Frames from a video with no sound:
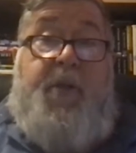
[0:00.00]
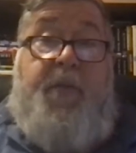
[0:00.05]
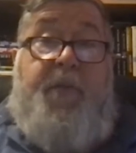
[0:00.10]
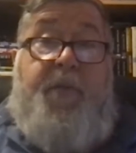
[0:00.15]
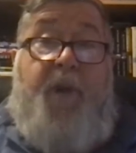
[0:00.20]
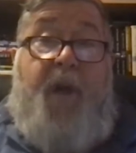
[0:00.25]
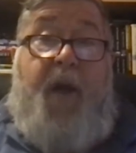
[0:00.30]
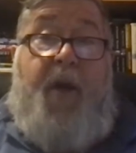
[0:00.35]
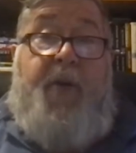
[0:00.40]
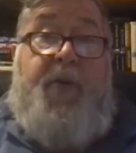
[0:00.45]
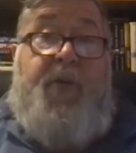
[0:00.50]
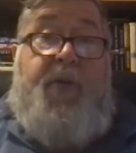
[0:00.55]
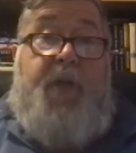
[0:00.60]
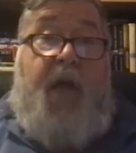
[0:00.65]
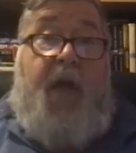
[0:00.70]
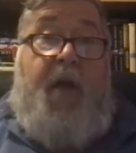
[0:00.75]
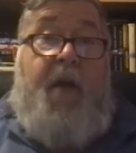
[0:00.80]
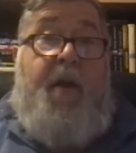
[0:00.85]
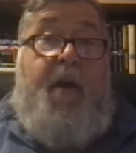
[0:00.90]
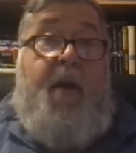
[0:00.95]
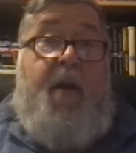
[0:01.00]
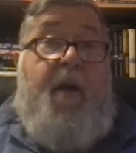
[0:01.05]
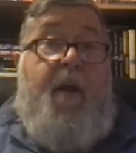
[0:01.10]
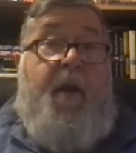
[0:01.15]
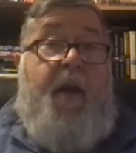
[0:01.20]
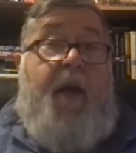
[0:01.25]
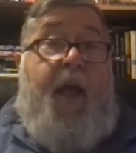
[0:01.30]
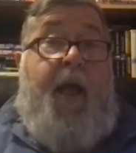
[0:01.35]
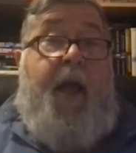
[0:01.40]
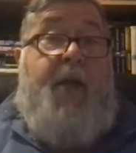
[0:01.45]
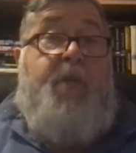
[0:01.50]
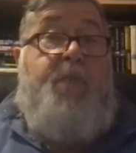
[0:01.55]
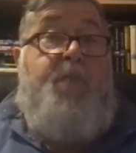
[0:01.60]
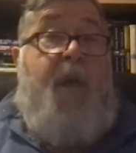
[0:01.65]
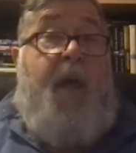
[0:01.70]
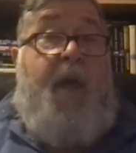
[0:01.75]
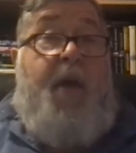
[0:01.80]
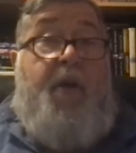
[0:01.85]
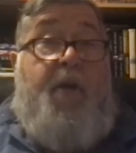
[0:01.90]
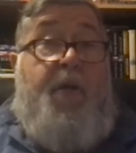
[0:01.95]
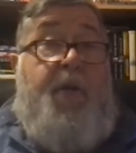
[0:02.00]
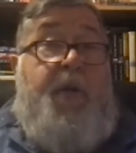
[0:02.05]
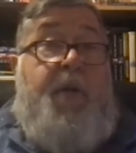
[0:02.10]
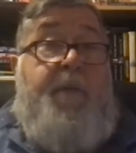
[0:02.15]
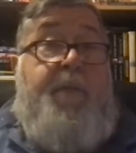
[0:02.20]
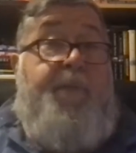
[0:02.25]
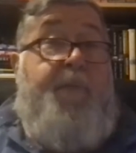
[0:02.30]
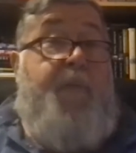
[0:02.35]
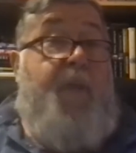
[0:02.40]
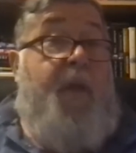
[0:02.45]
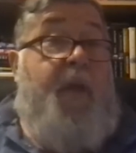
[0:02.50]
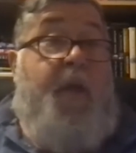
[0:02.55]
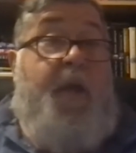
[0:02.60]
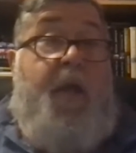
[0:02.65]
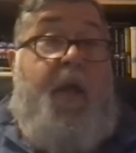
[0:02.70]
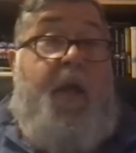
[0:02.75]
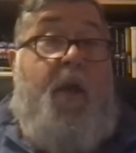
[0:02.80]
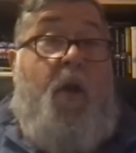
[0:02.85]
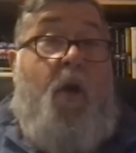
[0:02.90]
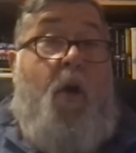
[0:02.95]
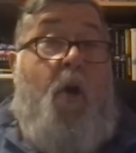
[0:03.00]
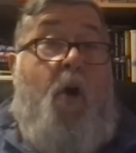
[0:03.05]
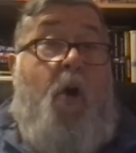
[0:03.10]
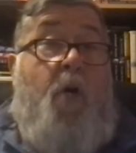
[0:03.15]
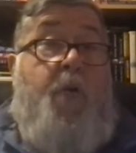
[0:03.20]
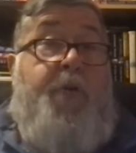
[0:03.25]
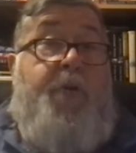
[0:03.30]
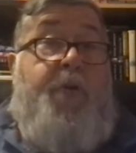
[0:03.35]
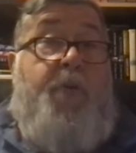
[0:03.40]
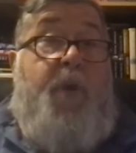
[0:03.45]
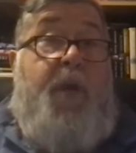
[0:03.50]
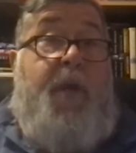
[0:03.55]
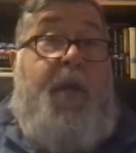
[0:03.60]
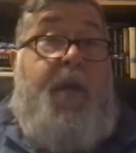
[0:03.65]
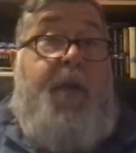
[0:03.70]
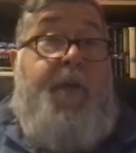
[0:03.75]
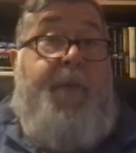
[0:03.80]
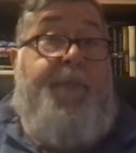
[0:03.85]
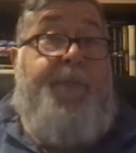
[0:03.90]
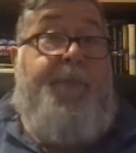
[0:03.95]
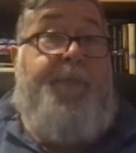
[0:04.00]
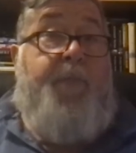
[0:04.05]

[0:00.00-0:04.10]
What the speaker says: Safwan Hassan has medaled in all three